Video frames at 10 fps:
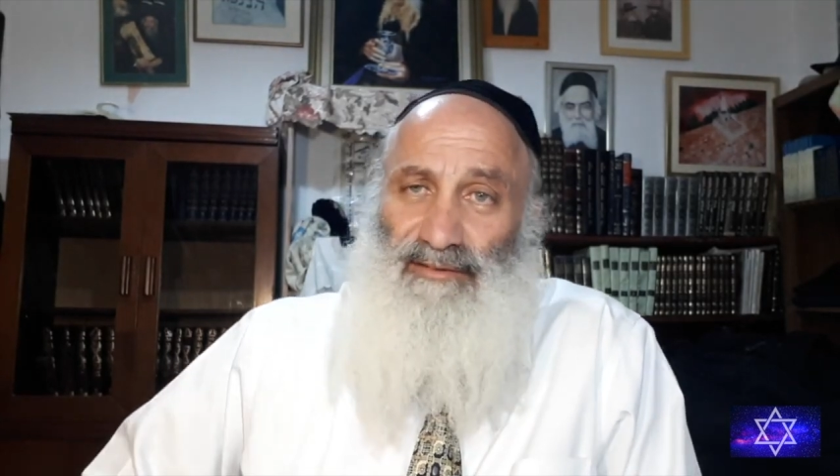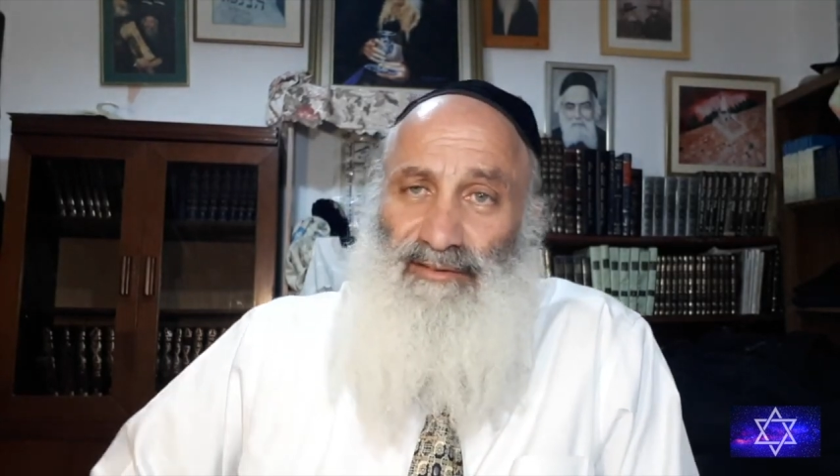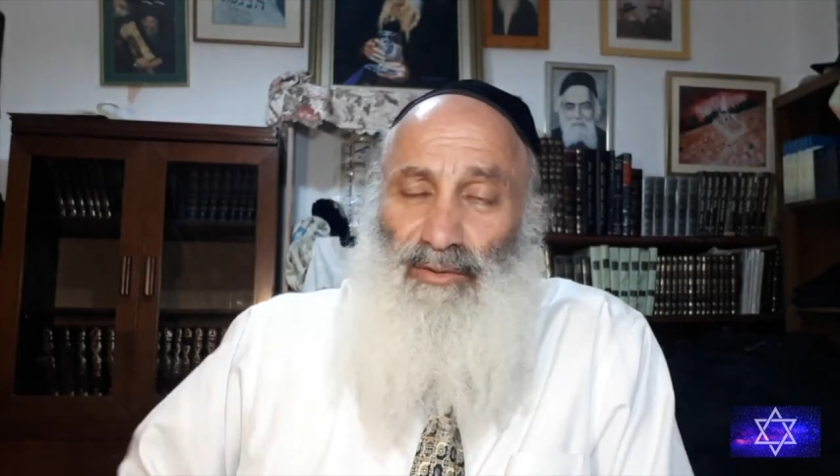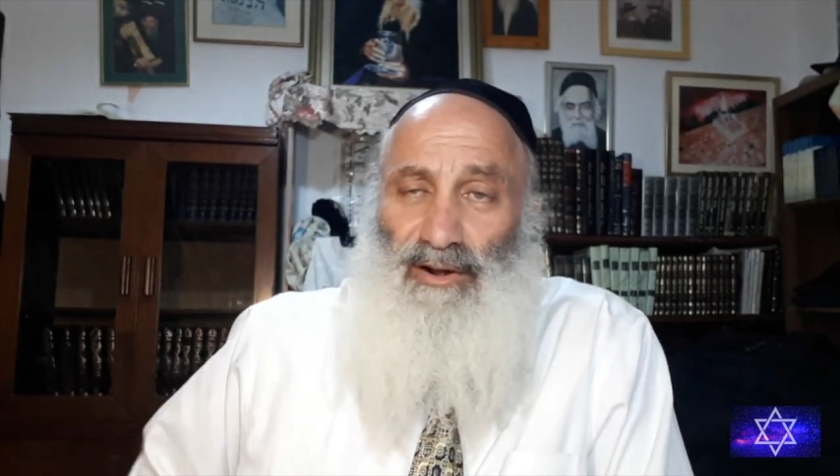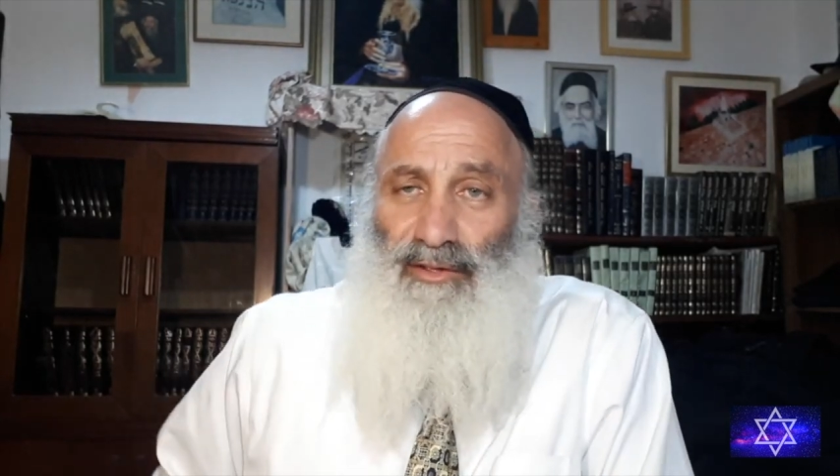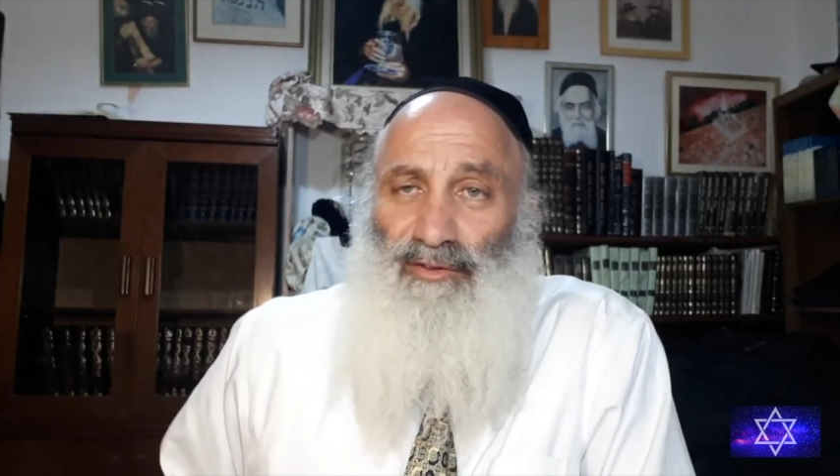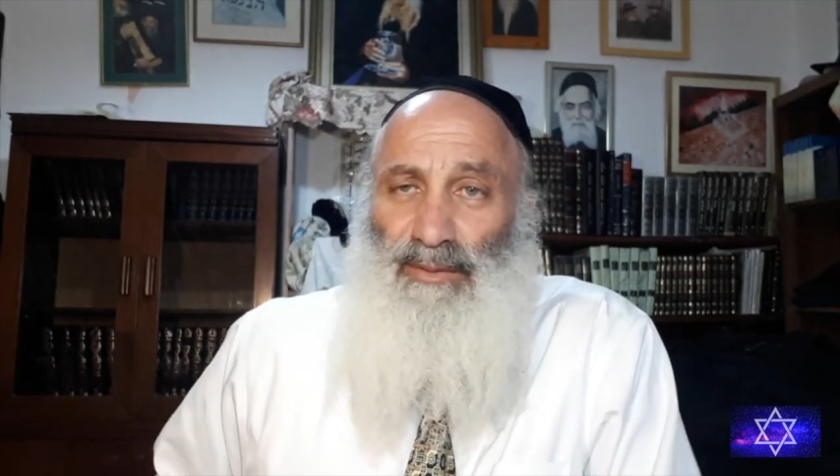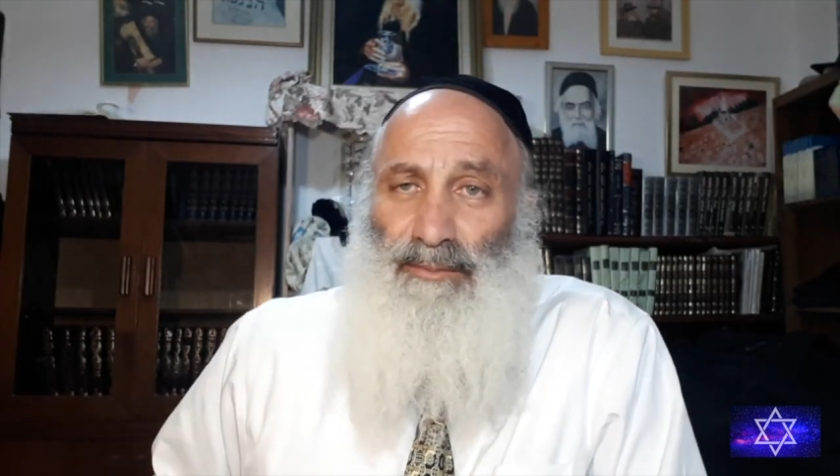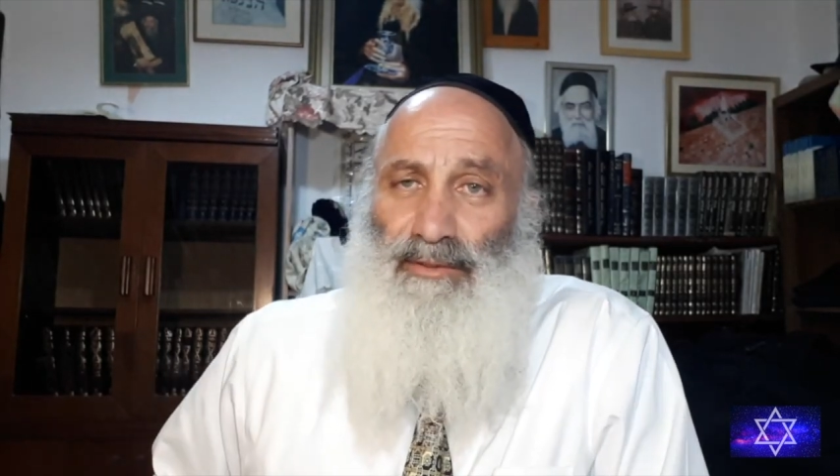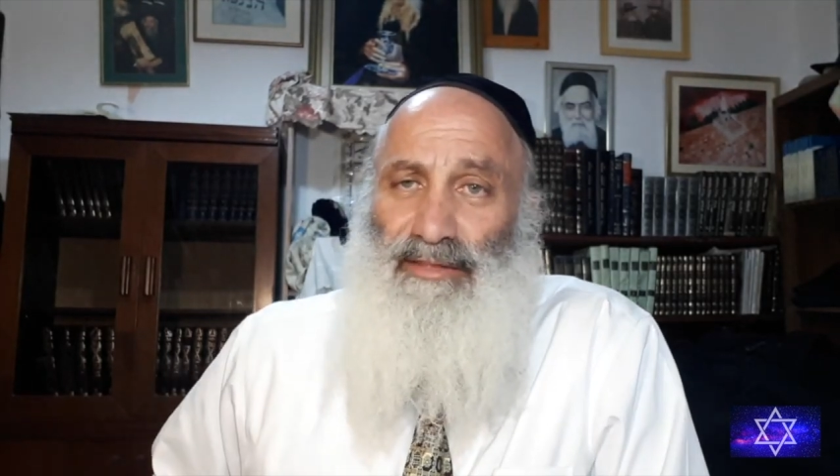is one of those
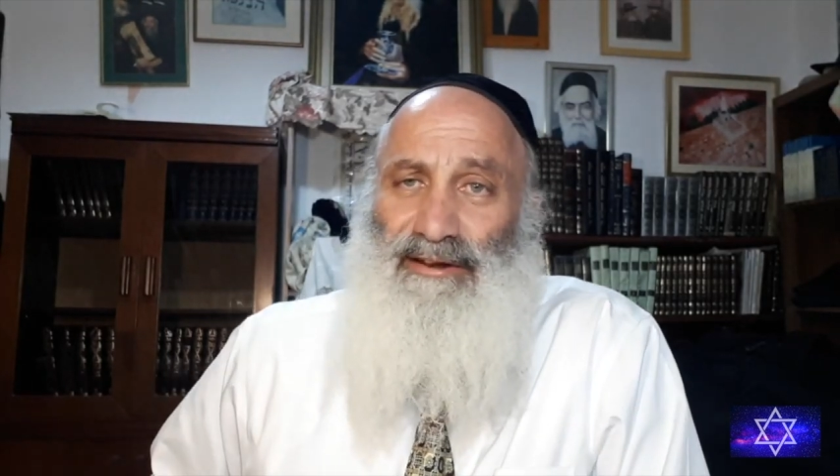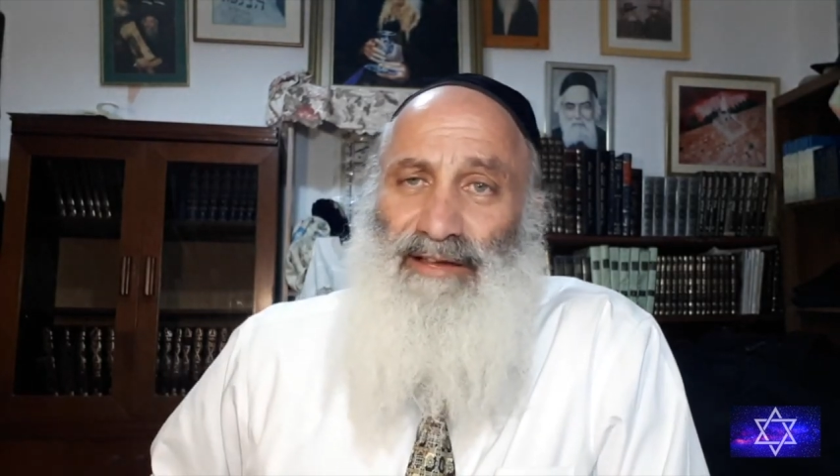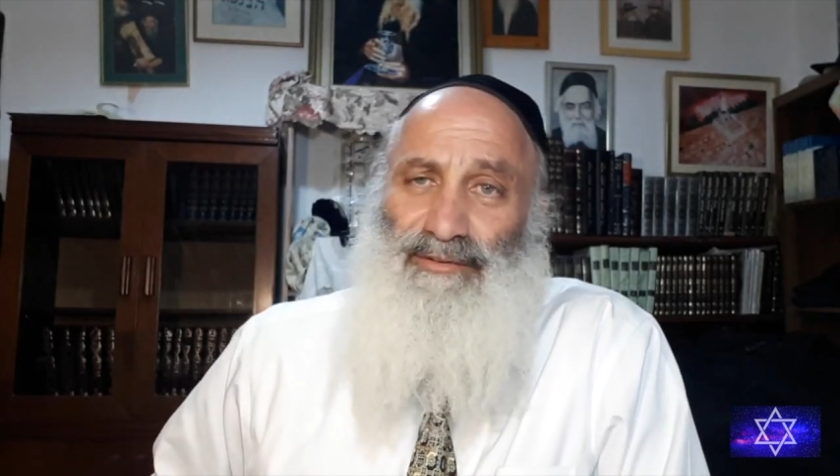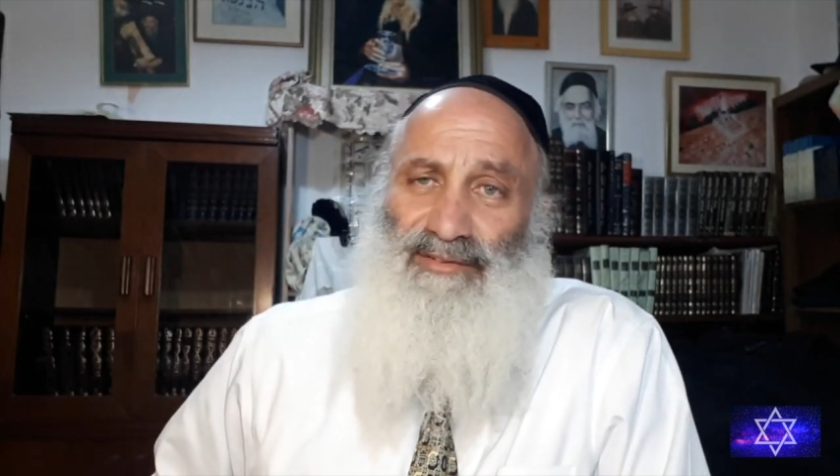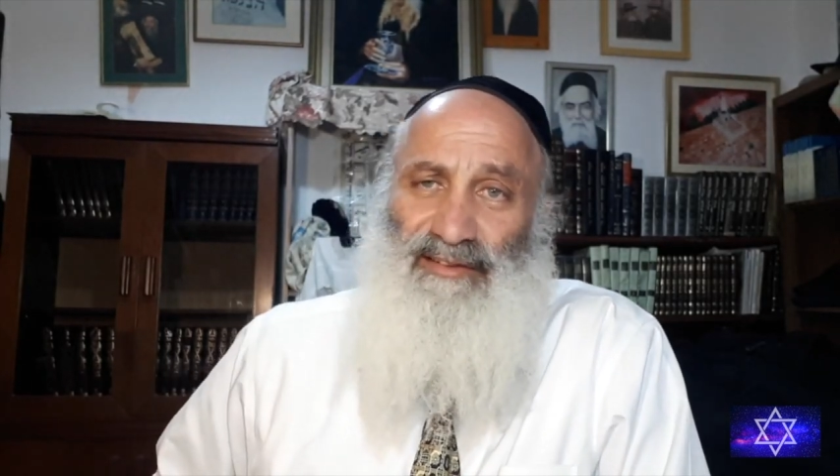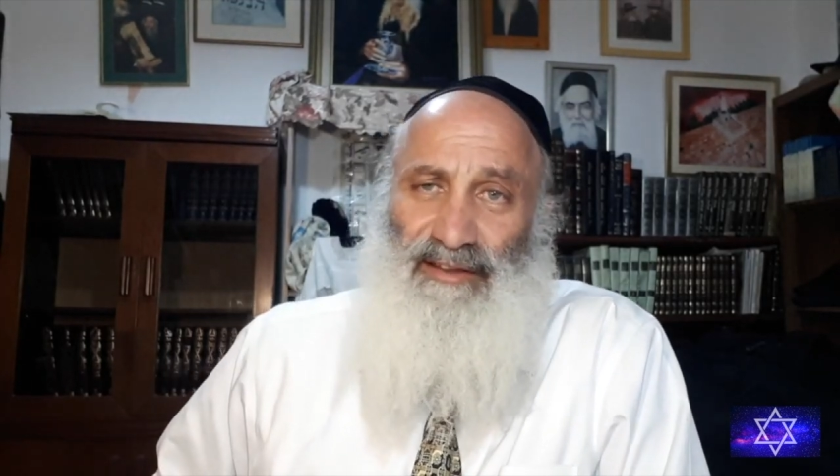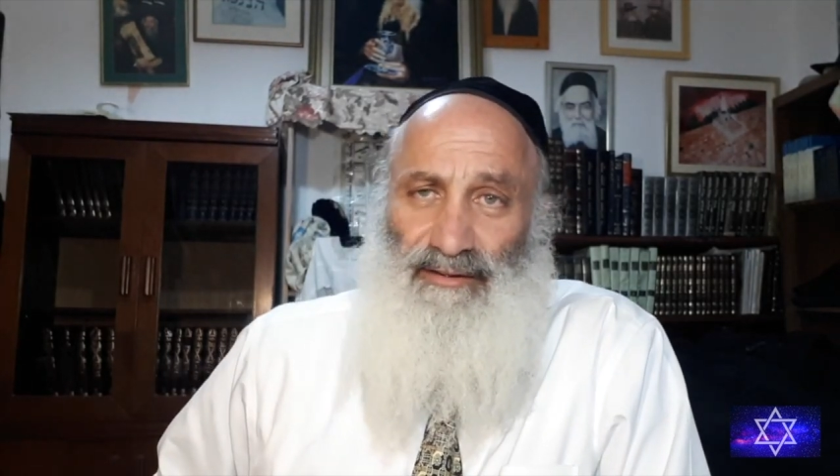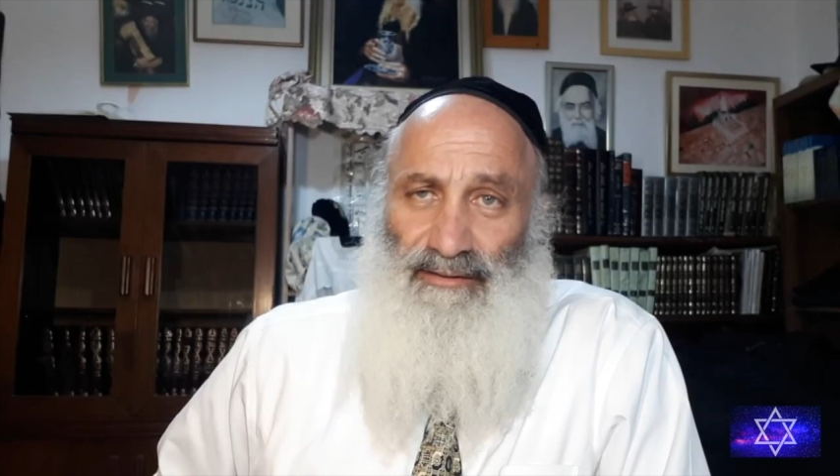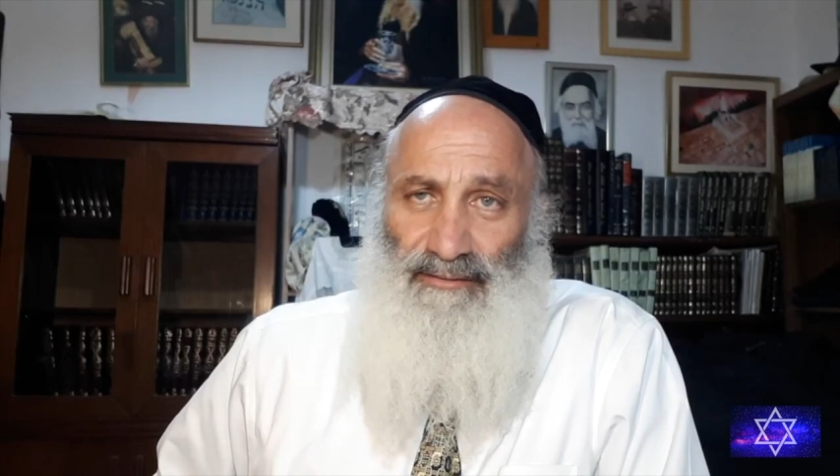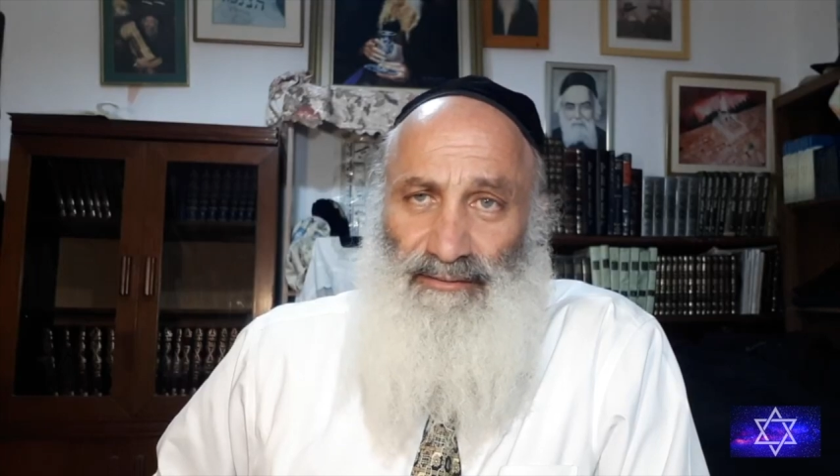people that never sinned.